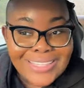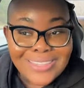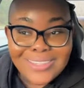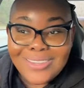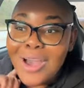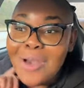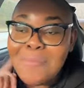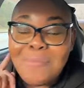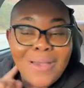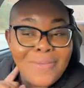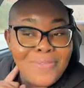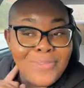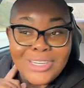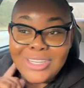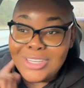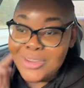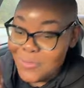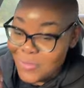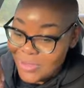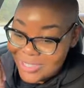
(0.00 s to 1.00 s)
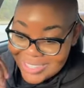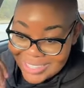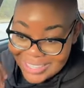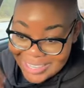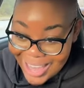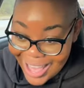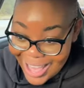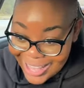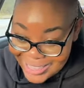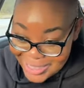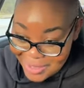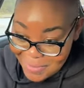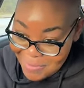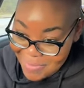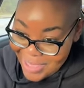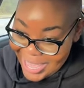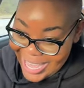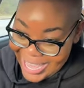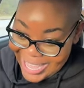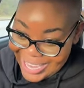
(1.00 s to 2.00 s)
I saw in my vision was not the
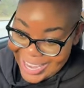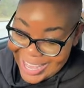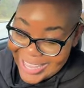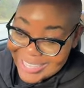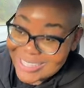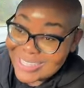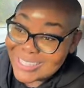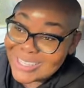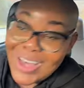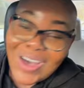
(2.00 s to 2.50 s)
man I